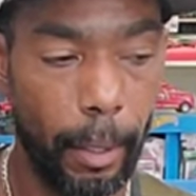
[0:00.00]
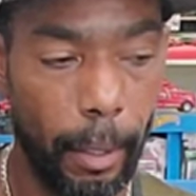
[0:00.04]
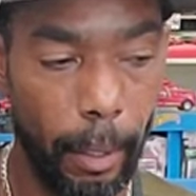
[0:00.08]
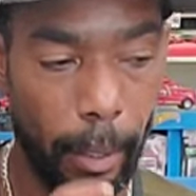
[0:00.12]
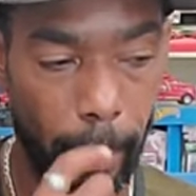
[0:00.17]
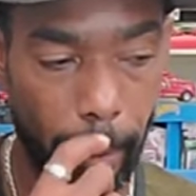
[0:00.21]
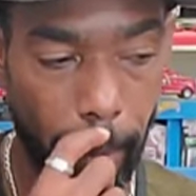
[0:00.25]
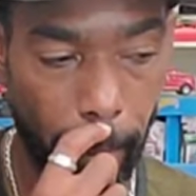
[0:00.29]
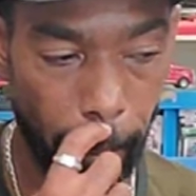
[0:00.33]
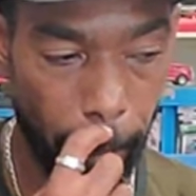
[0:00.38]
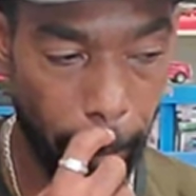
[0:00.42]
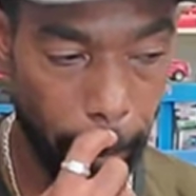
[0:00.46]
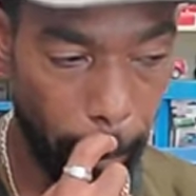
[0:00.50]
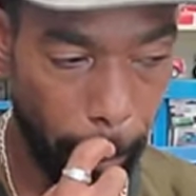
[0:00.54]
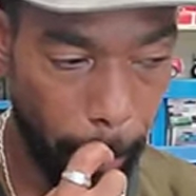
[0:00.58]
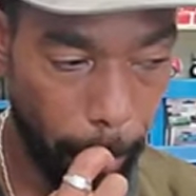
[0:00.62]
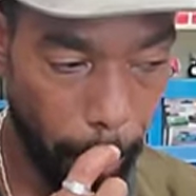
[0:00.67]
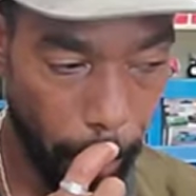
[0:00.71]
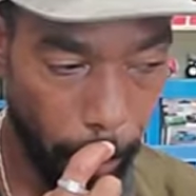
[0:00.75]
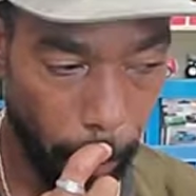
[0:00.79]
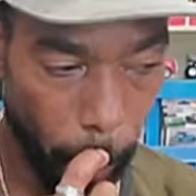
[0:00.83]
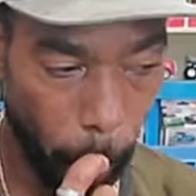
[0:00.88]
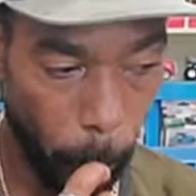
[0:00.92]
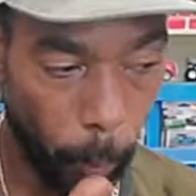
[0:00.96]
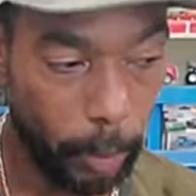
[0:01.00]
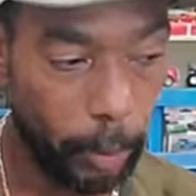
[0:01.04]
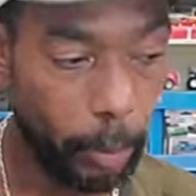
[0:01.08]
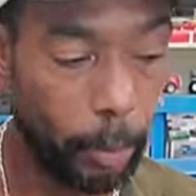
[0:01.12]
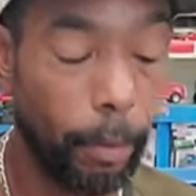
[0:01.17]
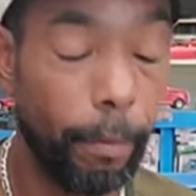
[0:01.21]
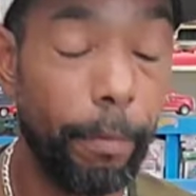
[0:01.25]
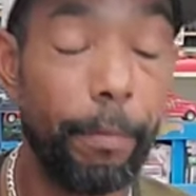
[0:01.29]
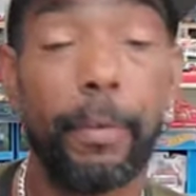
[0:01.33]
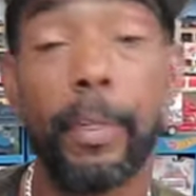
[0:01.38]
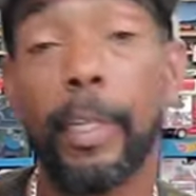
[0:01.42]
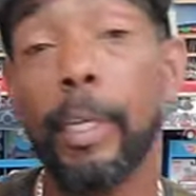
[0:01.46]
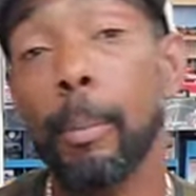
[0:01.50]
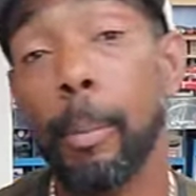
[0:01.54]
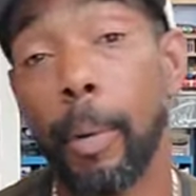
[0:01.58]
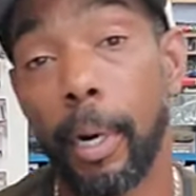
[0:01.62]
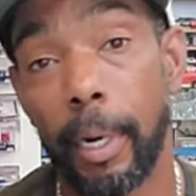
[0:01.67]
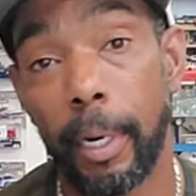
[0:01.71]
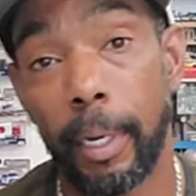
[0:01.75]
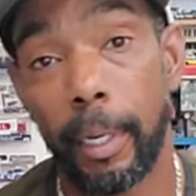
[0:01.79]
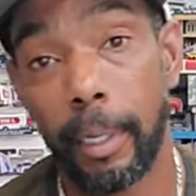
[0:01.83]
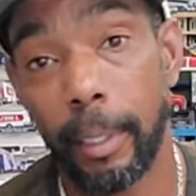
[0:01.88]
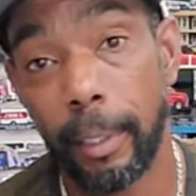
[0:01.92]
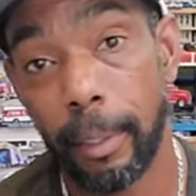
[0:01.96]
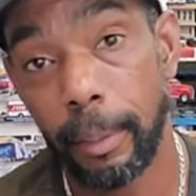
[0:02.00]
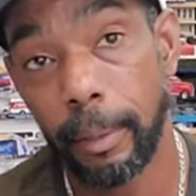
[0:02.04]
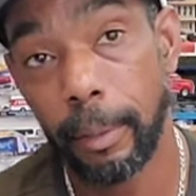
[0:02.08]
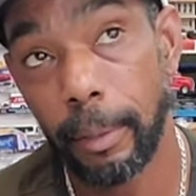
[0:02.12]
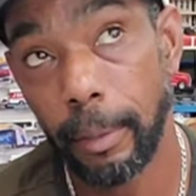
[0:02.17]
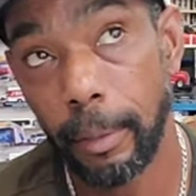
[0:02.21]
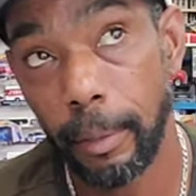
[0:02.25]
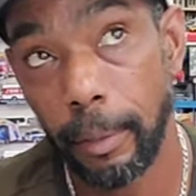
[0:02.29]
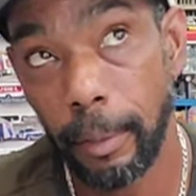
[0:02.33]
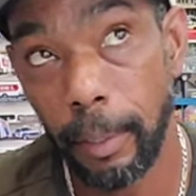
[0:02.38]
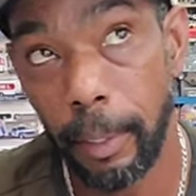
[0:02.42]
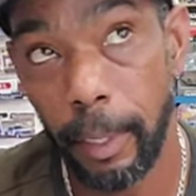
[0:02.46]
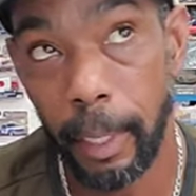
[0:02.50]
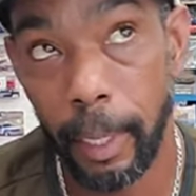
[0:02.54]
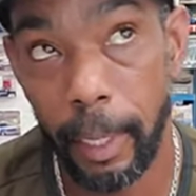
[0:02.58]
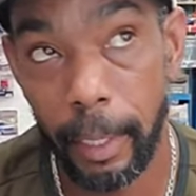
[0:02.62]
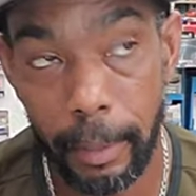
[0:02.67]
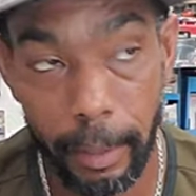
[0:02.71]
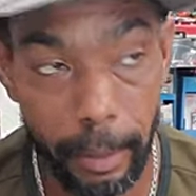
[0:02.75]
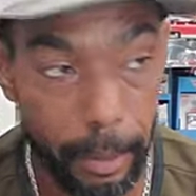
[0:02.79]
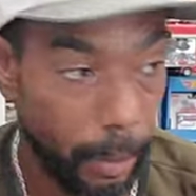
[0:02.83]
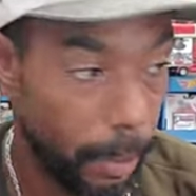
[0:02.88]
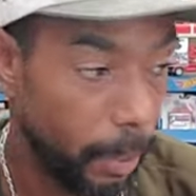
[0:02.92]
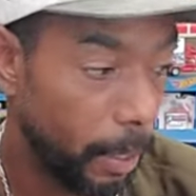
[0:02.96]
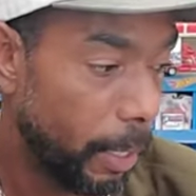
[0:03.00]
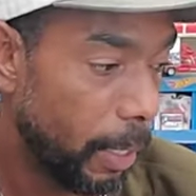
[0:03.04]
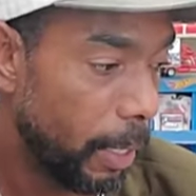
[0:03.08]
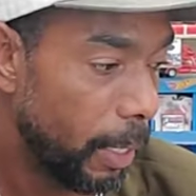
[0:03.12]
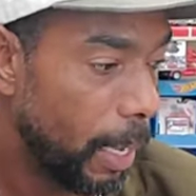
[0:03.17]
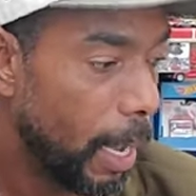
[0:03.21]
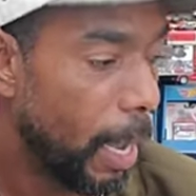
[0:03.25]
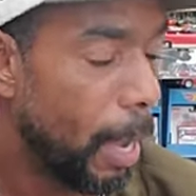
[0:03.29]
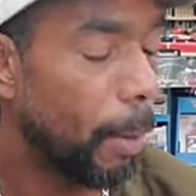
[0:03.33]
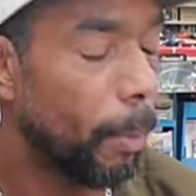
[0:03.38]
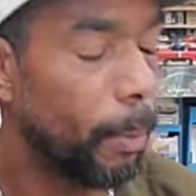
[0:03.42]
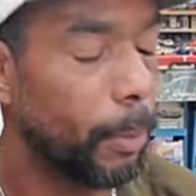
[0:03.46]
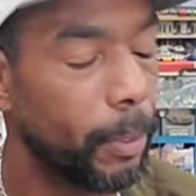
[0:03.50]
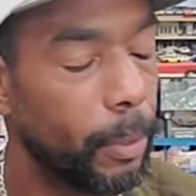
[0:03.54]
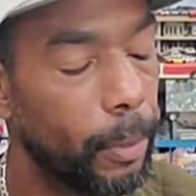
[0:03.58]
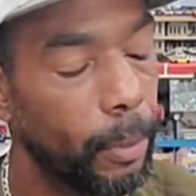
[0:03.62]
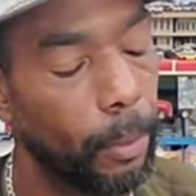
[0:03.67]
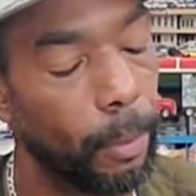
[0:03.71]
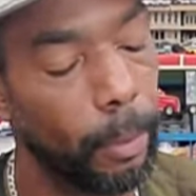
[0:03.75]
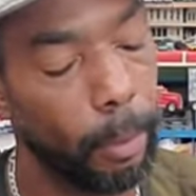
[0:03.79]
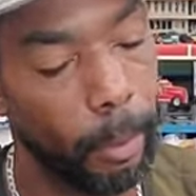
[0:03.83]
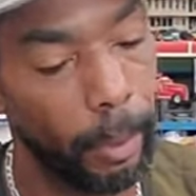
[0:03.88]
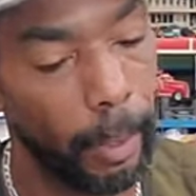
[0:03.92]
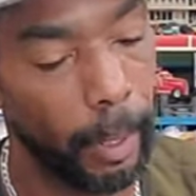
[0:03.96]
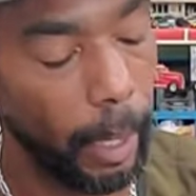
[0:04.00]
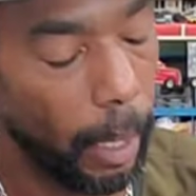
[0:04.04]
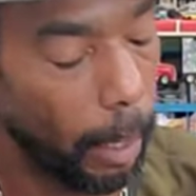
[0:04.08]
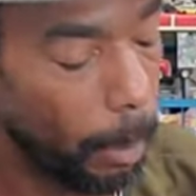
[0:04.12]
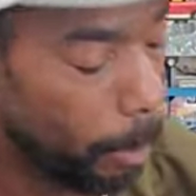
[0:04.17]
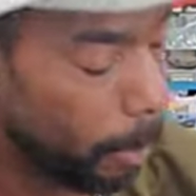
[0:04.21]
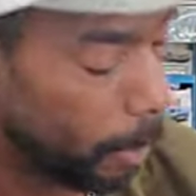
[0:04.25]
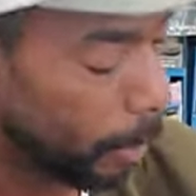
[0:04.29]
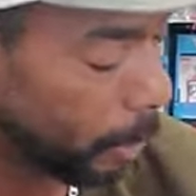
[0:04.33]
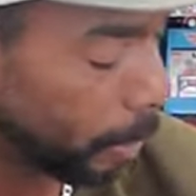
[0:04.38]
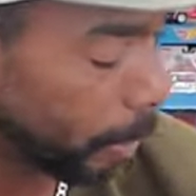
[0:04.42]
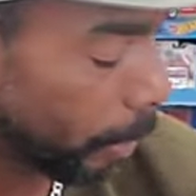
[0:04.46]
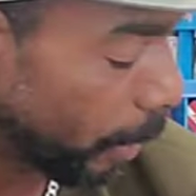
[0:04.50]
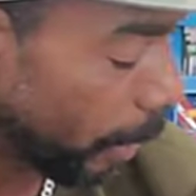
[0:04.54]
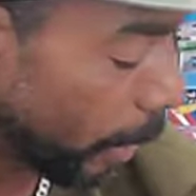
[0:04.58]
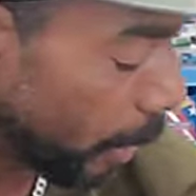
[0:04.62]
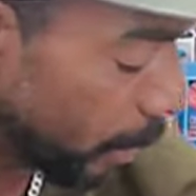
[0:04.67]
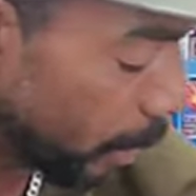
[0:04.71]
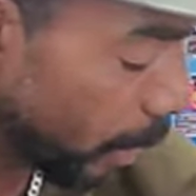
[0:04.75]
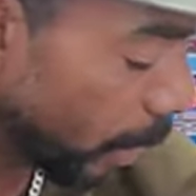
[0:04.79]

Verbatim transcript: um, we went to a flea market yesterday. That was cool. And I'm going to show you